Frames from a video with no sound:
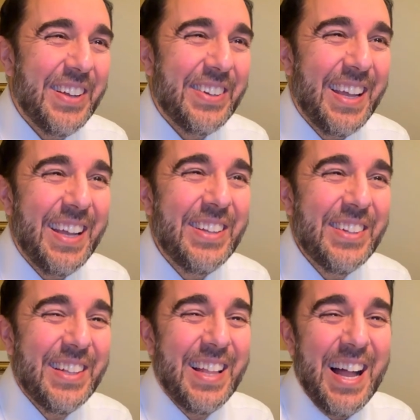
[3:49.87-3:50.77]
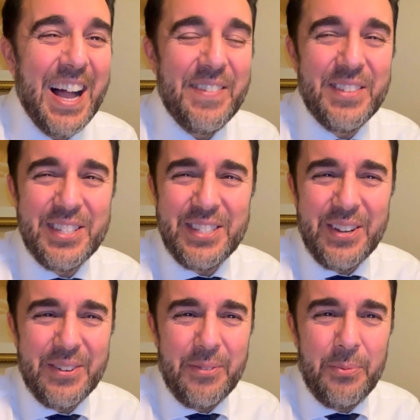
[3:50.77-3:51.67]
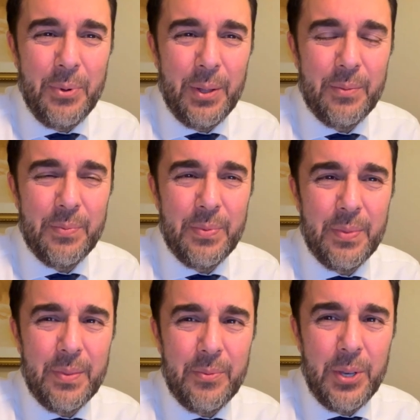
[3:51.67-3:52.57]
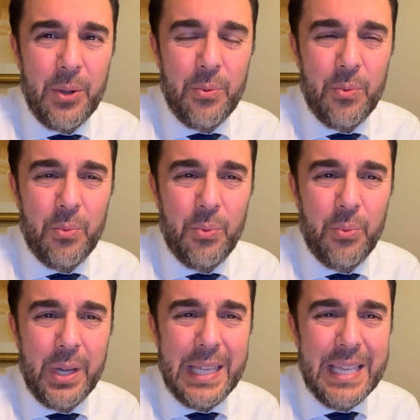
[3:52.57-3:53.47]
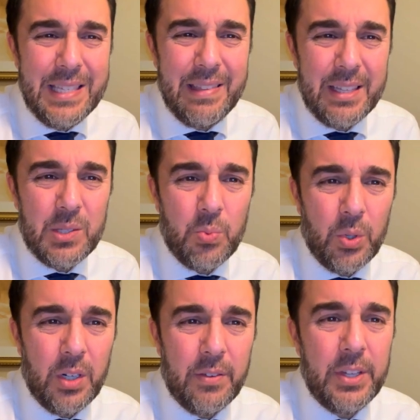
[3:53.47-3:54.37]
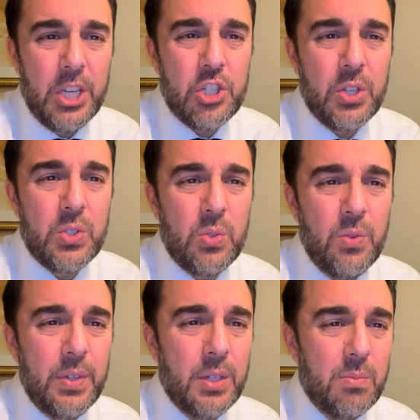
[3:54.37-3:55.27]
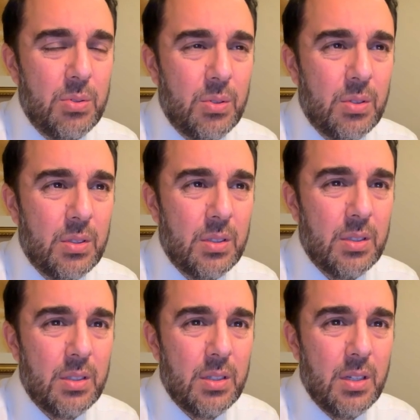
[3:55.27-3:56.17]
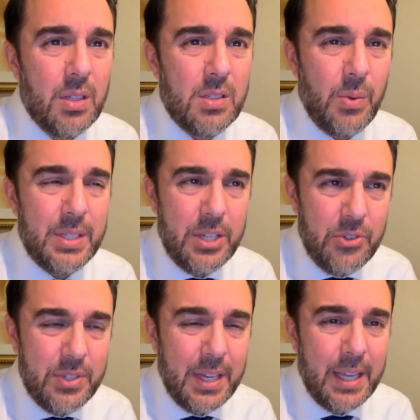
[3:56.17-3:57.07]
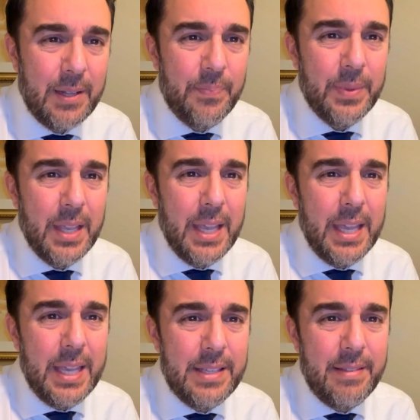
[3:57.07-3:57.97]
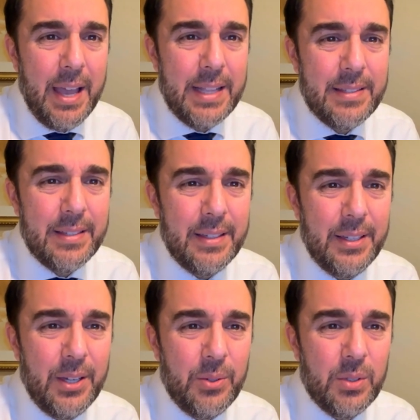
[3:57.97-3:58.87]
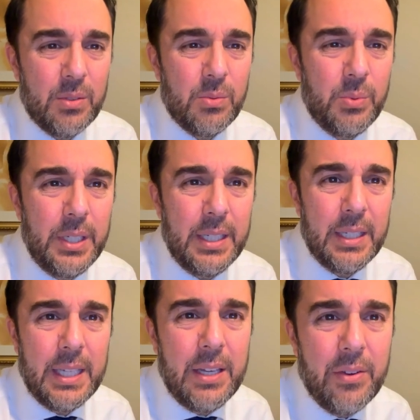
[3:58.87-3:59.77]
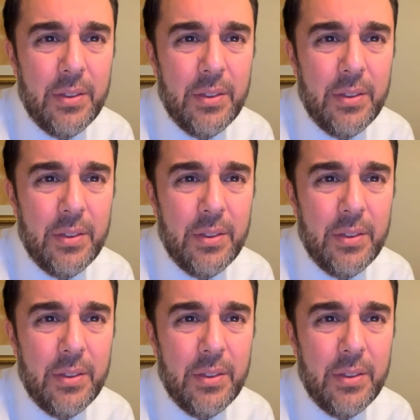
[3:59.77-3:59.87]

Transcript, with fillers: okay, um, so well, you know, what is this word rishutsu virbu? So what's interesting is that you know we hear